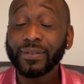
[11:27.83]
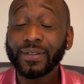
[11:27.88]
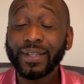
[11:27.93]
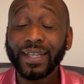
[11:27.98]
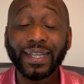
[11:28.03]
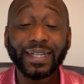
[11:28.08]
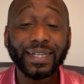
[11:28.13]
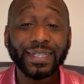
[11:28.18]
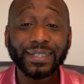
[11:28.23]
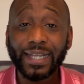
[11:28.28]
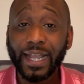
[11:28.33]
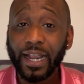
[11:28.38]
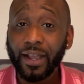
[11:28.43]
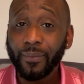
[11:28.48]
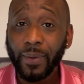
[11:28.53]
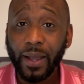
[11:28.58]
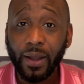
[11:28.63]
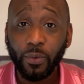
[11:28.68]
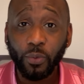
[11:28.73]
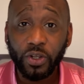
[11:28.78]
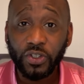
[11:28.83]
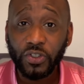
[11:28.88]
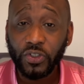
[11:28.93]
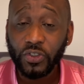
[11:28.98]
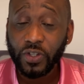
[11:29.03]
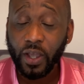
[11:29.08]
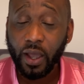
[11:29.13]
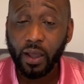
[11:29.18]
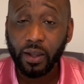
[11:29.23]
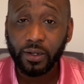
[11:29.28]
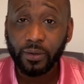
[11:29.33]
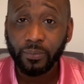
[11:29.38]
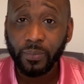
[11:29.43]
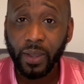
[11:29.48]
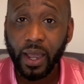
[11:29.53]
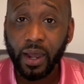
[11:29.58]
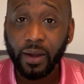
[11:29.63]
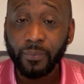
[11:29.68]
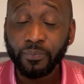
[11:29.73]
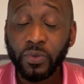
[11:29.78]
anything about what you're talking
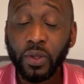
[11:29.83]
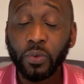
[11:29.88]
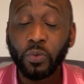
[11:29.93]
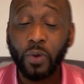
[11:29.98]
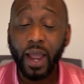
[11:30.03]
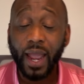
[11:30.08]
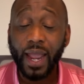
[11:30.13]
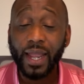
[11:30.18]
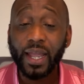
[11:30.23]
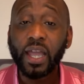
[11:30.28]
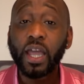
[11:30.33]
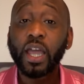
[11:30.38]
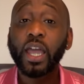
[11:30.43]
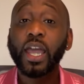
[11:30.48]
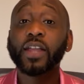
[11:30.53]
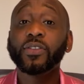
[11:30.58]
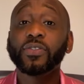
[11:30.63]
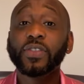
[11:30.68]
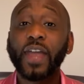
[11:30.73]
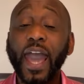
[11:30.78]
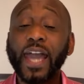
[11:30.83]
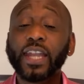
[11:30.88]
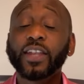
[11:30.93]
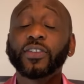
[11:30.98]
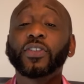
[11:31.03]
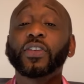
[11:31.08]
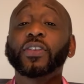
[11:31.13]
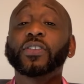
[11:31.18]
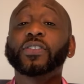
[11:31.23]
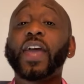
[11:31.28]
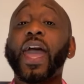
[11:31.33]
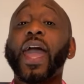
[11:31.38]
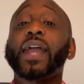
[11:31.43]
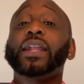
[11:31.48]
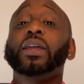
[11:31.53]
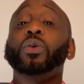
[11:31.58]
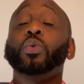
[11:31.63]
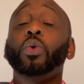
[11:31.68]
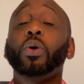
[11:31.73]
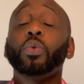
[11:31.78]
about, right? And that is
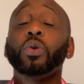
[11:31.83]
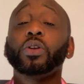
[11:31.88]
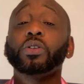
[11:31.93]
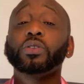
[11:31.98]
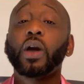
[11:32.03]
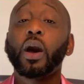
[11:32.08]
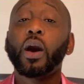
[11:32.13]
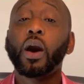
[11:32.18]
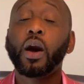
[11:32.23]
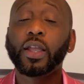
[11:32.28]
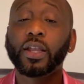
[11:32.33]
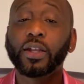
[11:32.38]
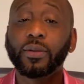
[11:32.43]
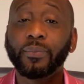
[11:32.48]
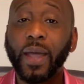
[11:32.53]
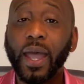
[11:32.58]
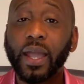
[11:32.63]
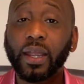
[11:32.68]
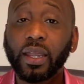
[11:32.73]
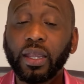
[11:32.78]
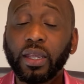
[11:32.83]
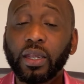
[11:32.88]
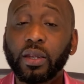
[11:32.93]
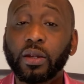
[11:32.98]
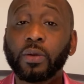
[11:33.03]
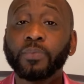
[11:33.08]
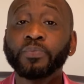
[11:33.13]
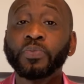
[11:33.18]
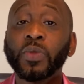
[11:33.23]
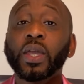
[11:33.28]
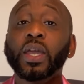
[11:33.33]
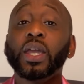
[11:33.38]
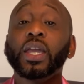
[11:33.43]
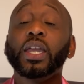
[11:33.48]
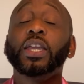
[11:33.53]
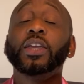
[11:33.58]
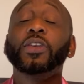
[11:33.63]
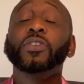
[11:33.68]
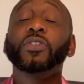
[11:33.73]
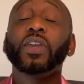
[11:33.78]
exactly what we're talking about here,
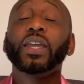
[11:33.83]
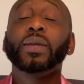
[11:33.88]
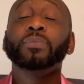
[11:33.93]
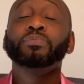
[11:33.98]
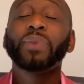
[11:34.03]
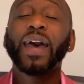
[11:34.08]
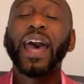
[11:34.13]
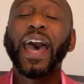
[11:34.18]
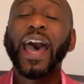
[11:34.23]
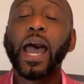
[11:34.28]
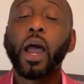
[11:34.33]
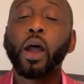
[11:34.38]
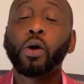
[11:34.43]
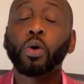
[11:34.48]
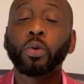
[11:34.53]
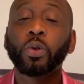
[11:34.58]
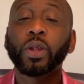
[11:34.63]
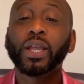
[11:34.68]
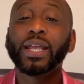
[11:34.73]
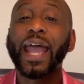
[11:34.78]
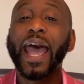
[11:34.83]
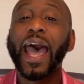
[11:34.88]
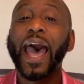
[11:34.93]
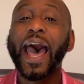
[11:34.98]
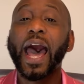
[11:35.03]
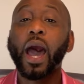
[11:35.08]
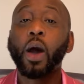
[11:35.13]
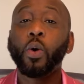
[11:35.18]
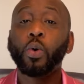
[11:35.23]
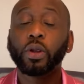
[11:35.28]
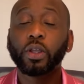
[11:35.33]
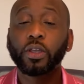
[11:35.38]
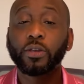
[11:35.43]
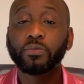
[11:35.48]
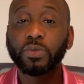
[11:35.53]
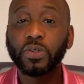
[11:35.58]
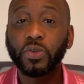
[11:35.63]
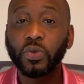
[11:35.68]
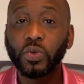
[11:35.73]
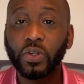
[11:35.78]
is empowering our
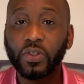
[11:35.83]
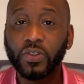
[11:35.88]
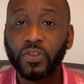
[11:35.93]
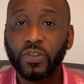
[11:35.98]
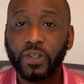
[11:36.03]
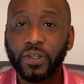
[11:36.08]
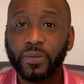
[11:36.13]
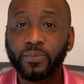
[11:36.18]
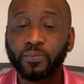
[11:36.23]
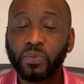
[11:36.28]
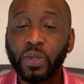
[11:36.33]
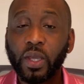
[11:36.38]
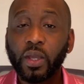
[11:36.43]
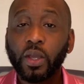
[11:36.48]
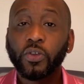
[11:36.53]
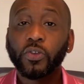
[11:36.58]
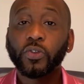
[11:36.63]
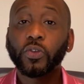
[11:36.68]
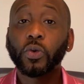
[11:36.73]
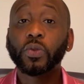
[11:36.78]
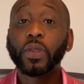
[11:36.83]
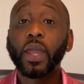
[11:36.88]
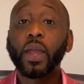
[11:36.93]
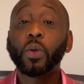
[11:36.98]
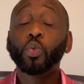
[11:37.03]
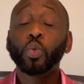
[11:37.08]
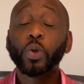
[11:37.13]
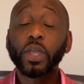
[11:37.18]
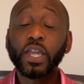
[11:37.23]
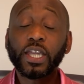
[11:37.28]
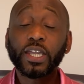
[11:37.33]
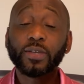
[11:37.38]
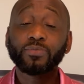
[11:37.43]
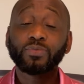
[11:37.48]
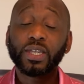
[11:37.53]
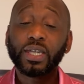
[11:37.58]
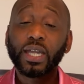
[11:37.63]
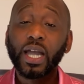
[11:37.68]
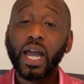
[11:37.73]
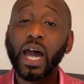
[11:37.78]
community so that we can
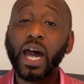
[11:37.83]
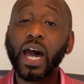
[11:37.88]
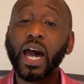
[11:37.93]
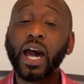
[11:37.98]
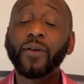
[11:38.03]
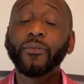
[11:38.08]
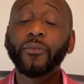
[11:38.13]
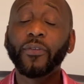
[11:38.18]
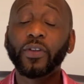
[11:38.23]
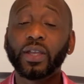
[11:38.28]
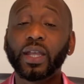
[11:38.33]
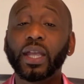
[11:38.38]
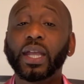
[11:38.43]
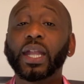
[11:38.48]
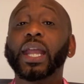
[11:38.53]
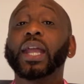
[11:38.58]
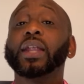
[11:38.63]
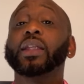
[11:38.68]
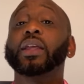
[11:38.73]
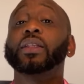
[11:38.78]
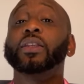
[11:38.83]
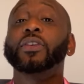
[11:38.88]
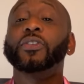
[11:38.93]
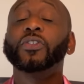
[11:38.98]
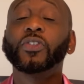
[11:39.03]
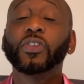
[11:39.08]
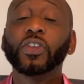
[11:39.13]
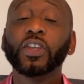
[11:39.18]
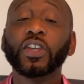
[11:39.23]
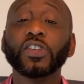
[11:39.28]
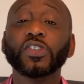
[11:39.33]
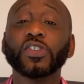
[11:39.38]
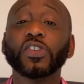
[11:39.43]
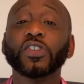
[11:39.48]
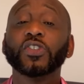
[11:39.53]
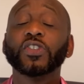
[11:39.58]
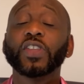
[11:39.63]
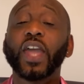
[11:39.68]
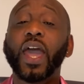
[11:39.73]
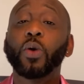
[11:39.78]
be confident in the
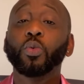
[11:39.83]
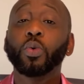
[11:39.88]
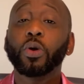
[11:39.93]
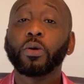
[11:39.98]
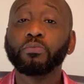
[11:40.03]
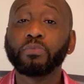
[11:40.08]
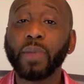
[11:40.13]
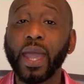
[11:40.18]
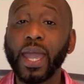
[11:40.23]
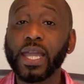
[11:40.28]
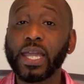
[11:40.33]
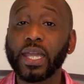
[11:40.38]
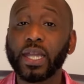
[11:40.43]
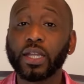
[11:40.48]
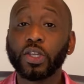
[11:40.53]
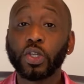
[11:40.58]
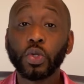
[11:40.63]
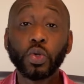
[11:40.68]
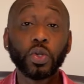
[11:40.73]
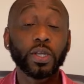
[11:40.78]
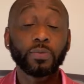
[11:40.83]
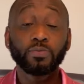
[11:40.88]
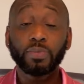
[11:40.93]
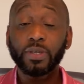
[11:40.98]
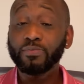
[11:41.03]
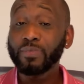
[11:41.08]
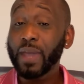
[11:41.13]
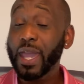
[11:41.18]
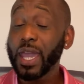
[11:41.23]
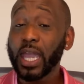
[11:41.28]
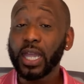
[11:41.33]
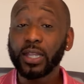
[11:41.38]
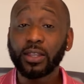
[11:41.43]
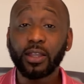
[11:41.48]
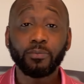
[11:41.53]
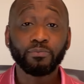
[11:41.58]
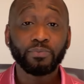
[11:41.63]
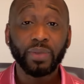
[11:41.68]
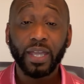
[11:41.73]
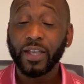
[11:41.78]
decisions that we're making. You can be making the
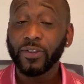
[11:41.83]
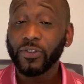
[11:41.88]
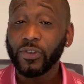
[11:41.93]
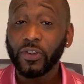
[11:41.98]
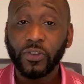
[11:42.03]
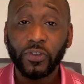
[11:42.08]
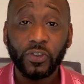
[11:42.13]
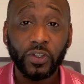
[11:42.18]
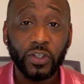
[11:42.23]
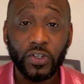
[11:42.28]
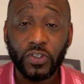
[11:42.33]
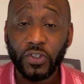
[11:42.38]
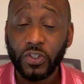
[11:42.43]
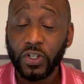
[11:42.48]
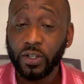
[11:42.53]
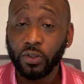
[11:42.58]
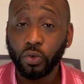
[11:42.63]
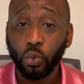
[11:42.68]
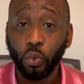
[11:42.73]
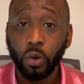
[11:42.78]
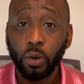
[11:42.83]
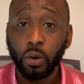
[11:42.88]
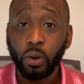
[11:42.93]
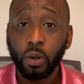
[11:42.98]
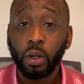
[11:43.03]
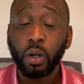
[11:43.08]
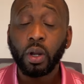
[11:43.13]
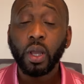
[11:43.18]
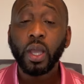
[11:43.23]
best decision in the world,